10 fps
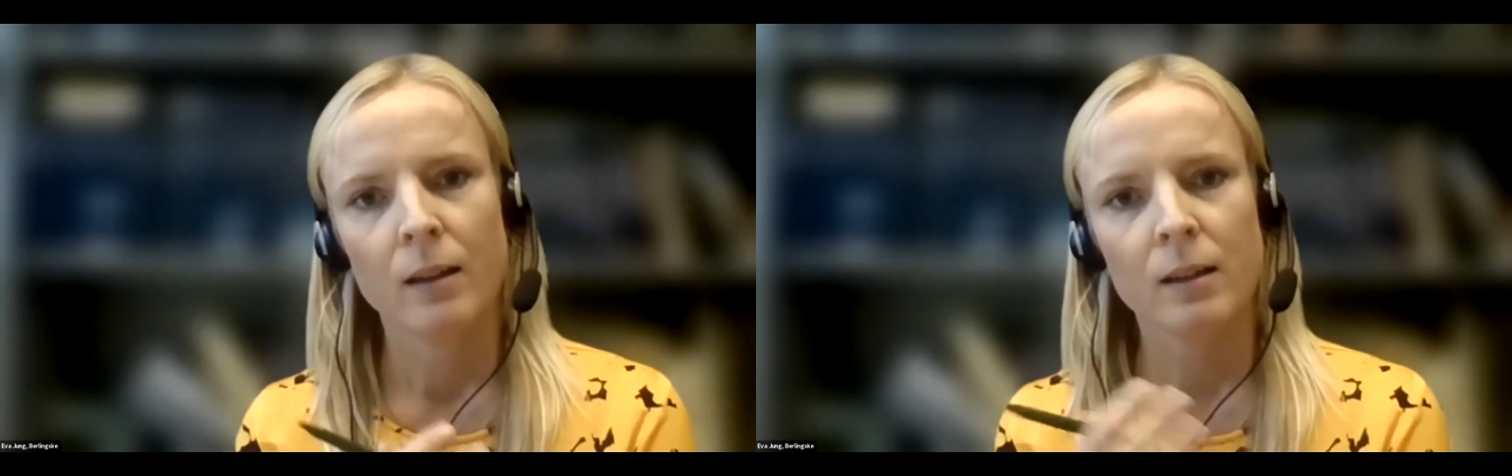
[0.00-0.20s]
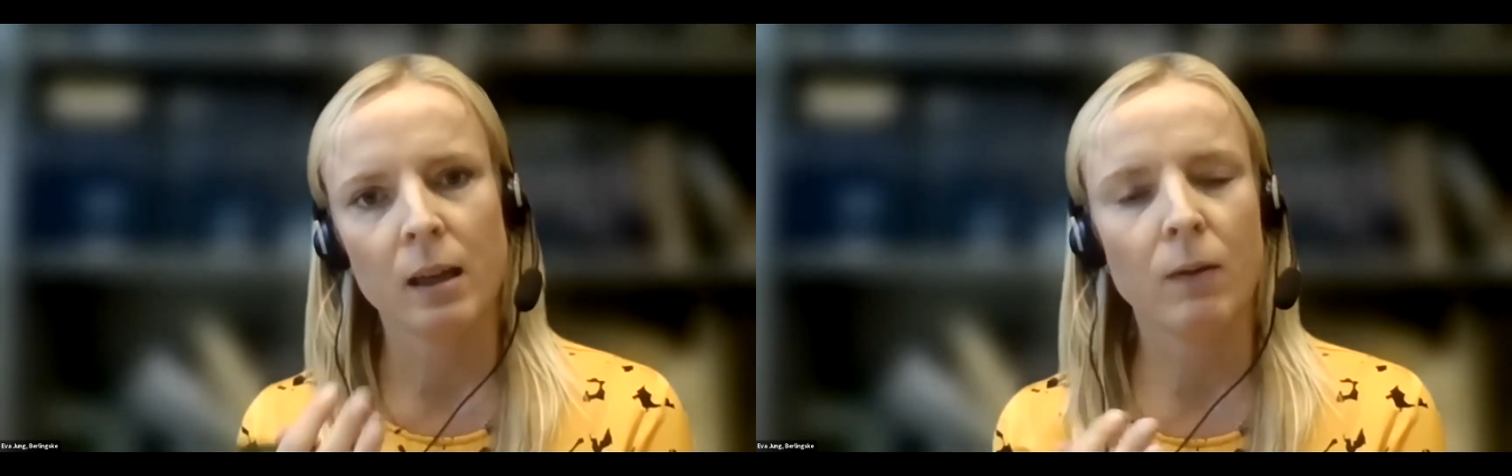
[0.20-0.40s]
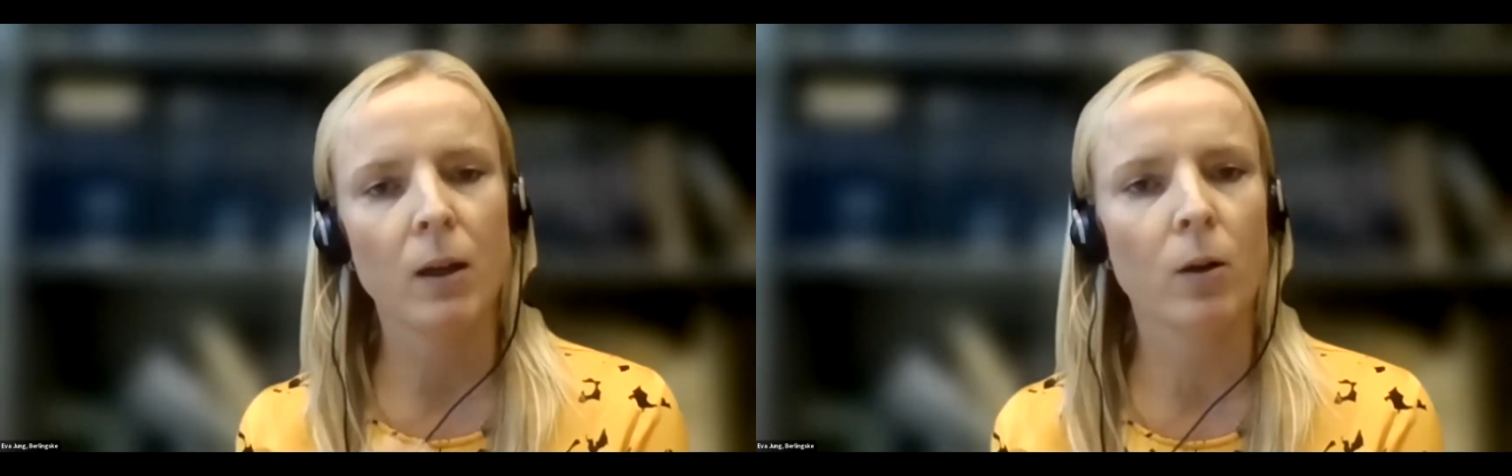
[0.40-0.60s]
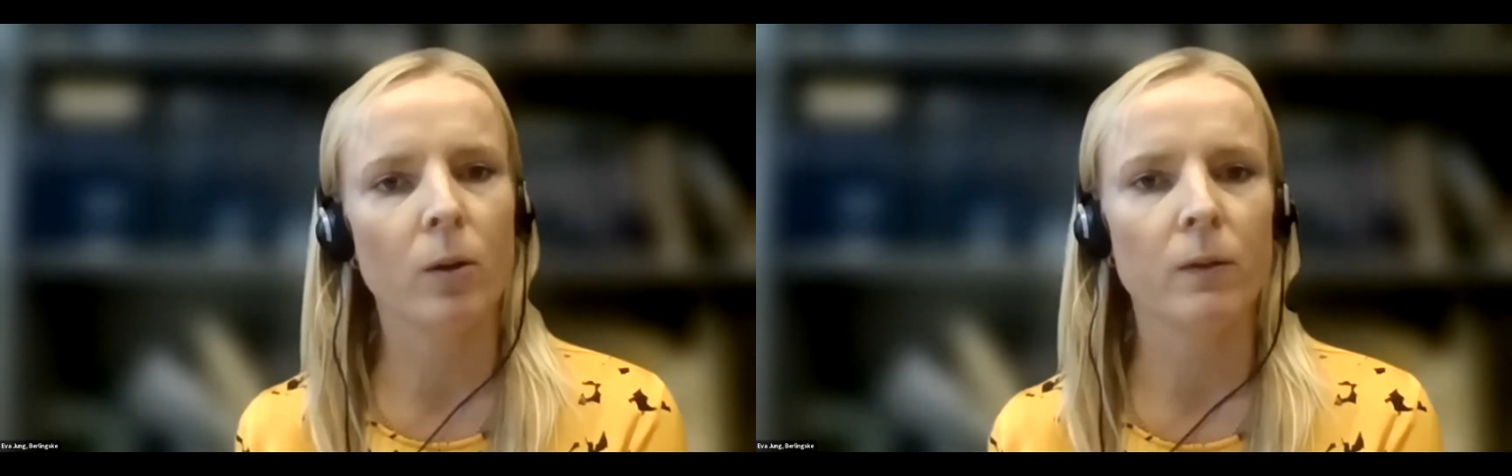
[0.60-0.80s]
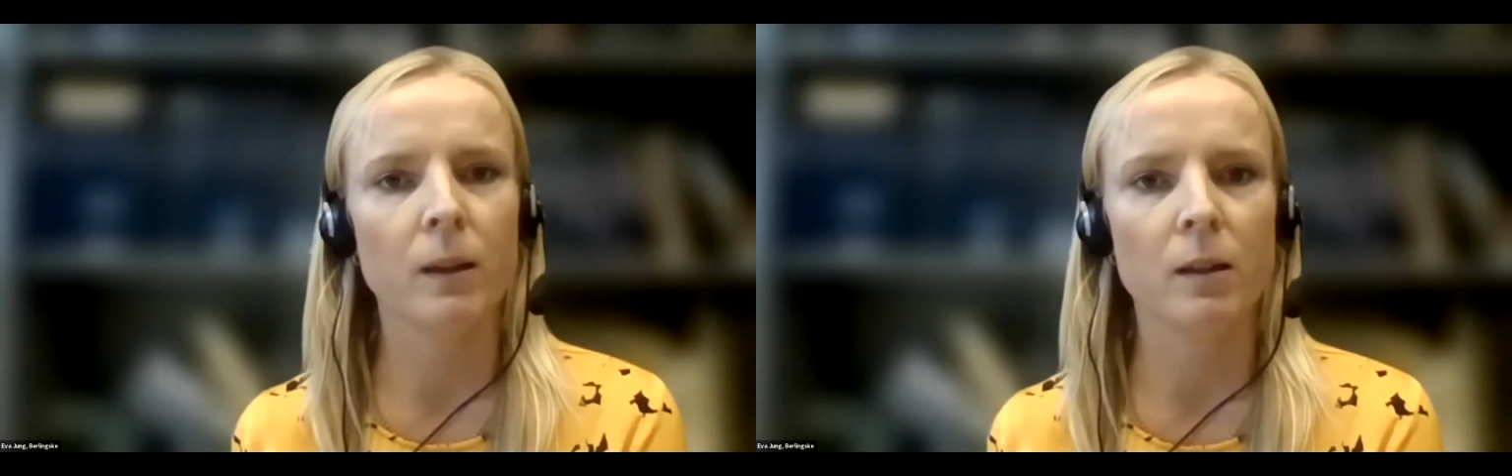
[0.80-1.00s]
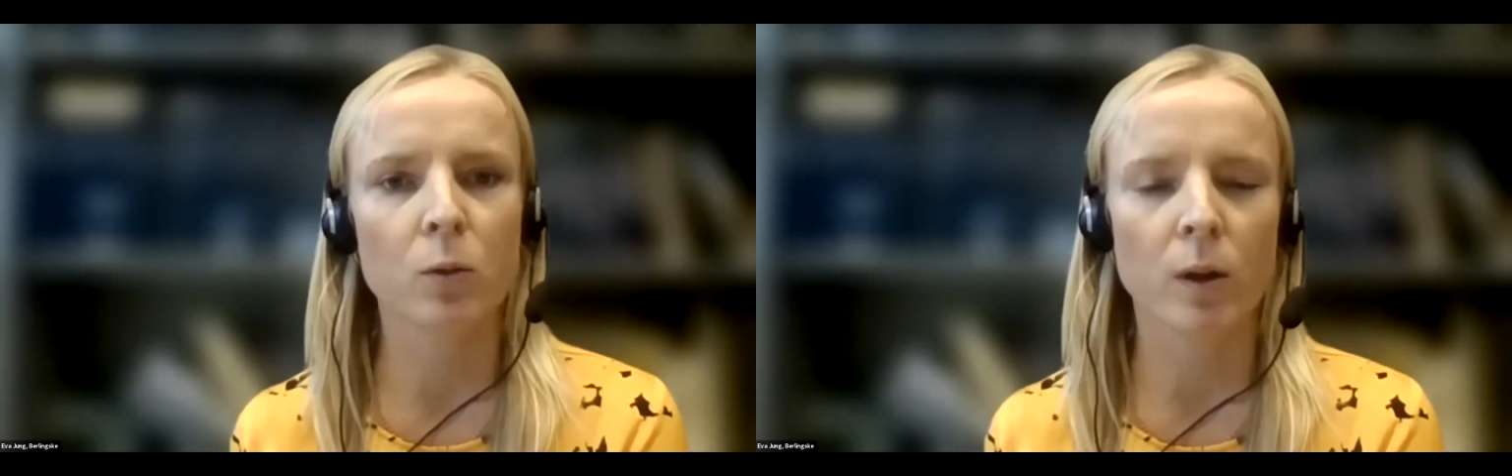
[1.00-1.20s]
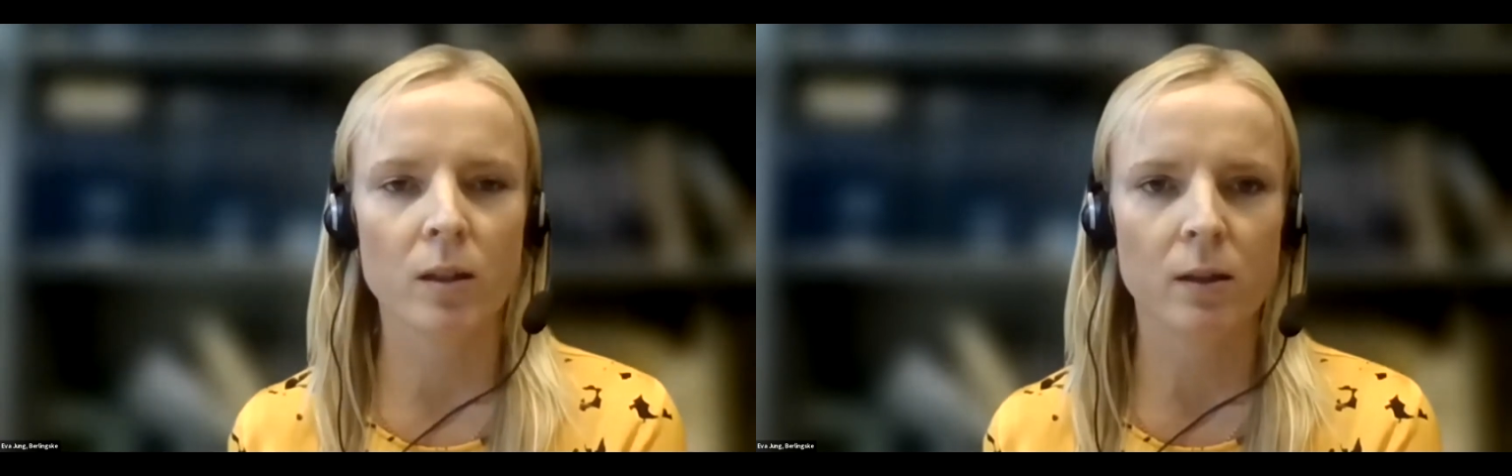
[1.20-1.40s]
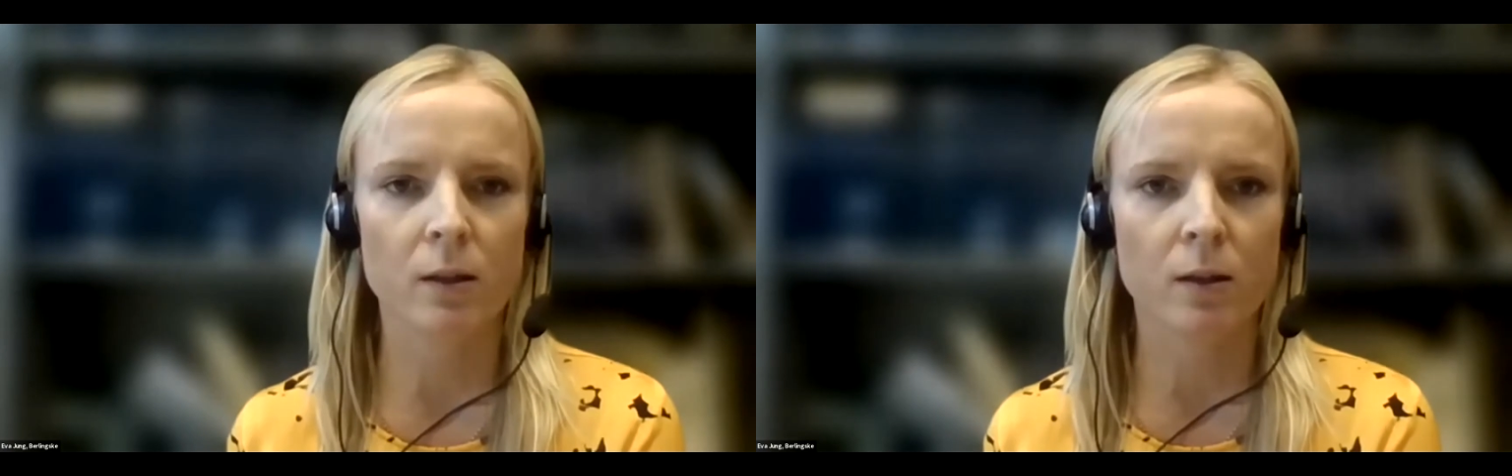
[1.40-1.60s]
saving all of these
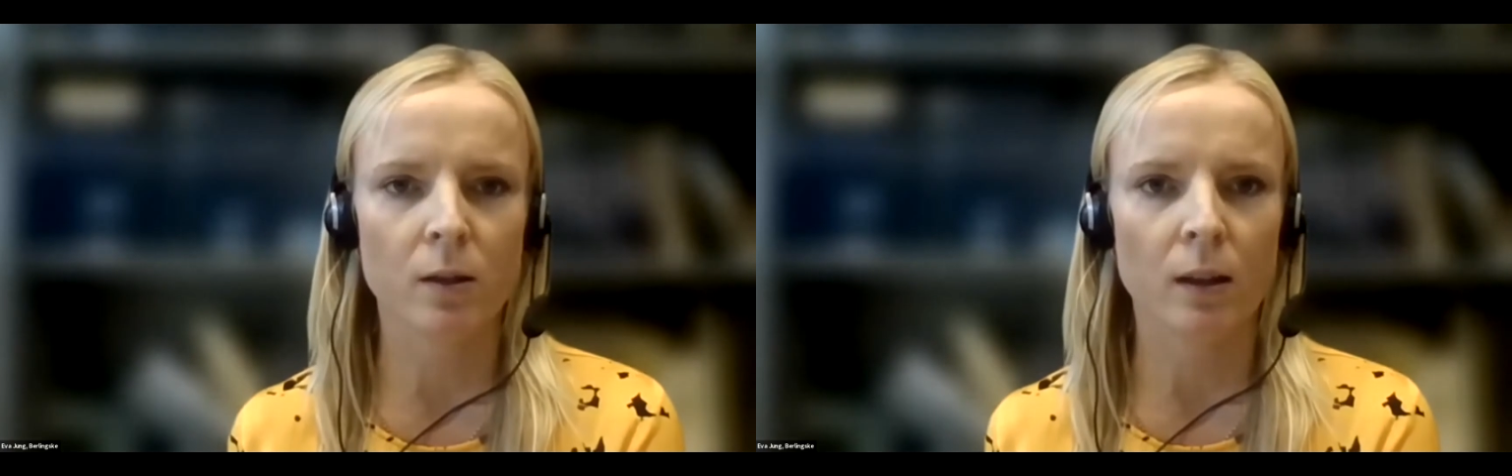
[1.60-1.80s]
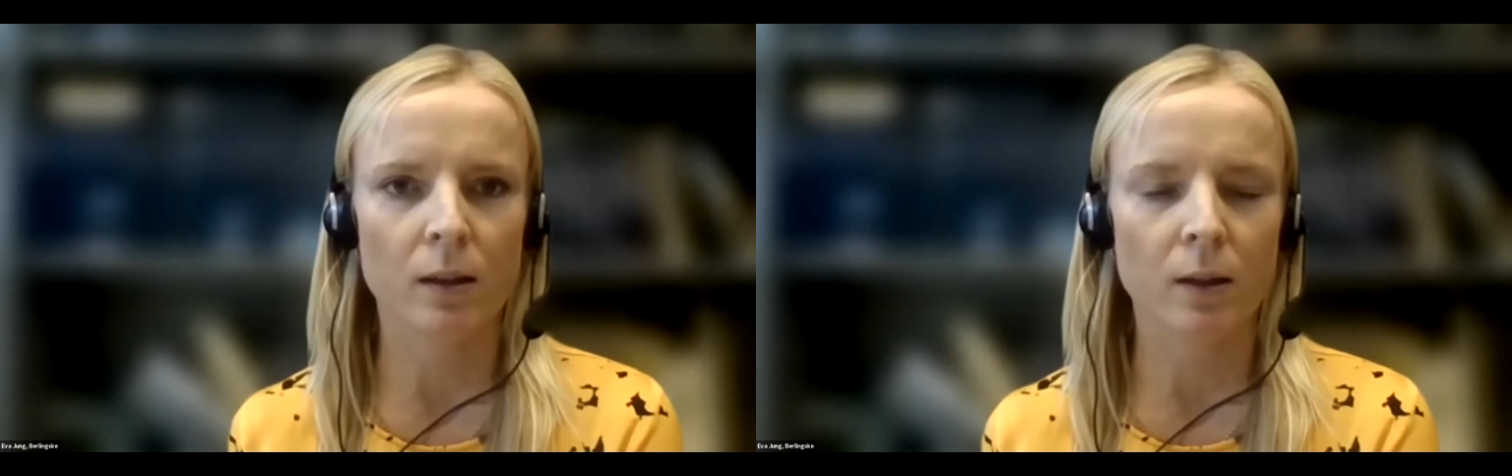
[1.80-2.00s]
questions